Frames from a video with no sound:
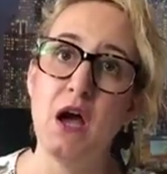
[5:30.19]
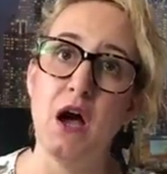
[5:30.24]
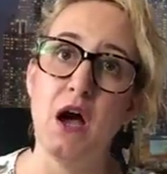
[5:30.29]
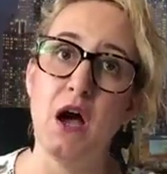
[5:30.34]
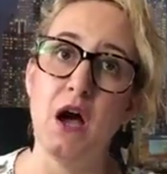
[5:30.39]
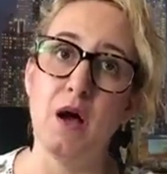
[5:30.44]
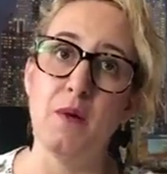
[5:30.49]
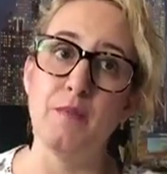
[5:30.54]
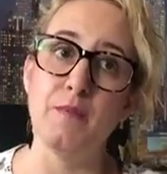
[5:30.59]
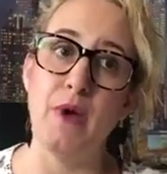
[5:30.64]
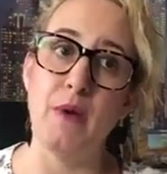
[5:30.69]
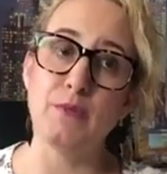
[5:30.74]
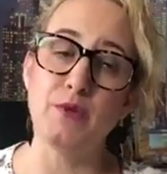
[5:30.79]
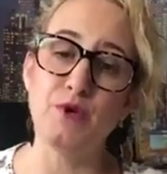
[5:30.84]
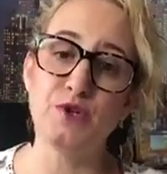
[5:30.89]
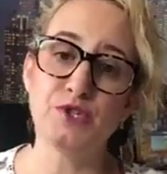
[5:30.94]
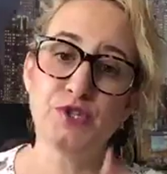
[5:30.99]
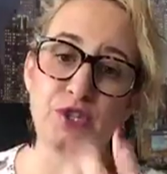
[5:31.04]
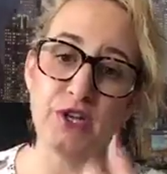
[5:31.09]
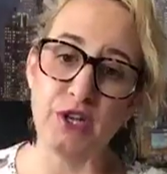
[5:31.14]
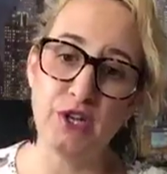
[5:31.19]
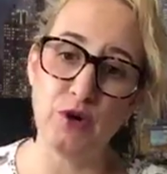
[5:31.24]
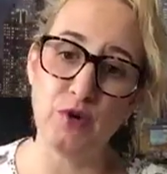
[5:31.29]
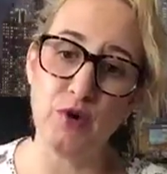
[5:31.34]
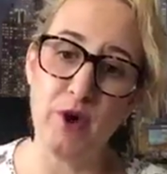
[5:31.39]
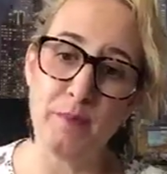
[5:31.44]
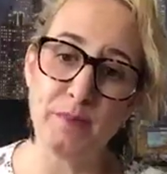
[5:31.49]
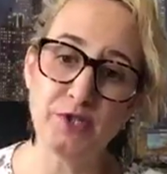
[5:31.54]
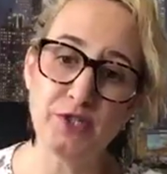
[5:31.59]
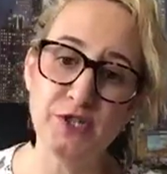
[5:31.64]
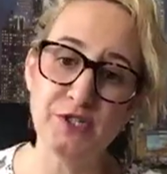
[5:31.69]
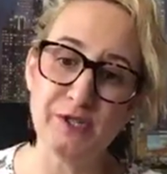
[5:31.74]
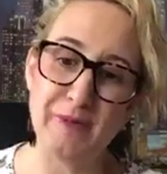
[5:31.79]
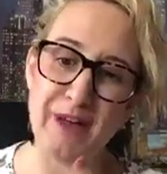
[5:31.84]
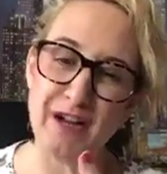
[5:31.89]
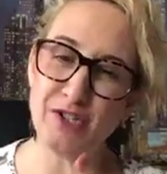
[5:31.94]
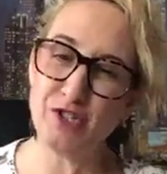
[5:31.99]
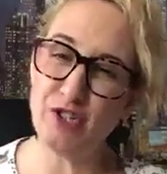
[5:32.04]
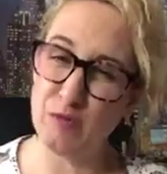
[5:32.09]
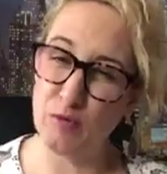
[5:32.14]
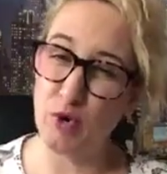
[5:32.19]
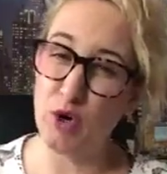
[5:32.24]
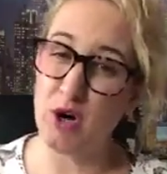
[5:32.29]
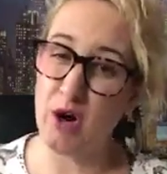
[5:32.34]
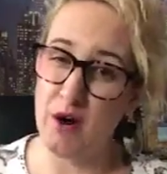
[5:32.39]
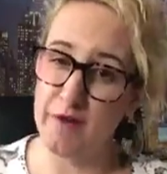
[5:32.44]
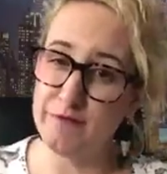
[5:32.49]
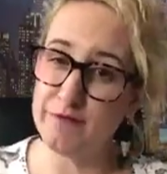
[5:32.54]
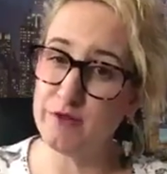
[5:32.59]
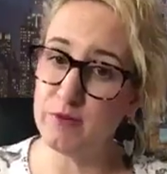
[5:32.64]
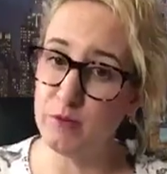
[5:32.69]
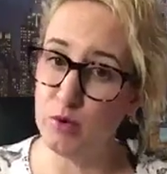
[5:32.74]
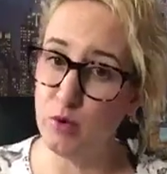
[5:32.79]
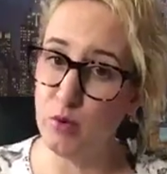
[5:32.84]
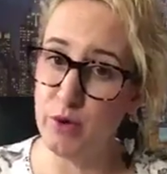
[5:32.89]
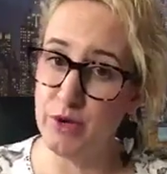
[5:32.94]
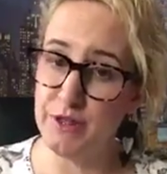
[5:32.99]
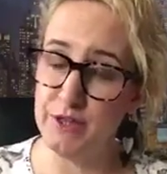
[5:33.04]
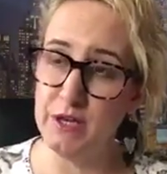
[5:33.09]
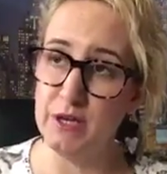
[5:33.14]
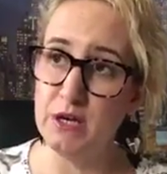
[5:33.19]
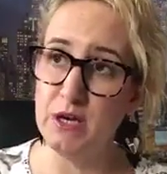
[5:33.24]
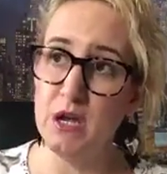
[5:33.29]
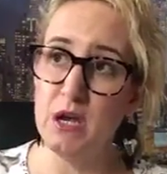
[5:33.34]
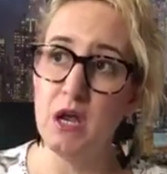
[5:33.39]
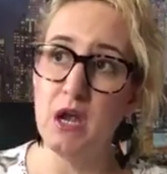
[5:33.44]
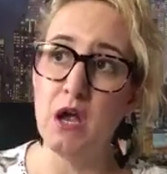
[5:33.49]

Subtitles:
I'm used to interruptions. I'm actually more comfortable with it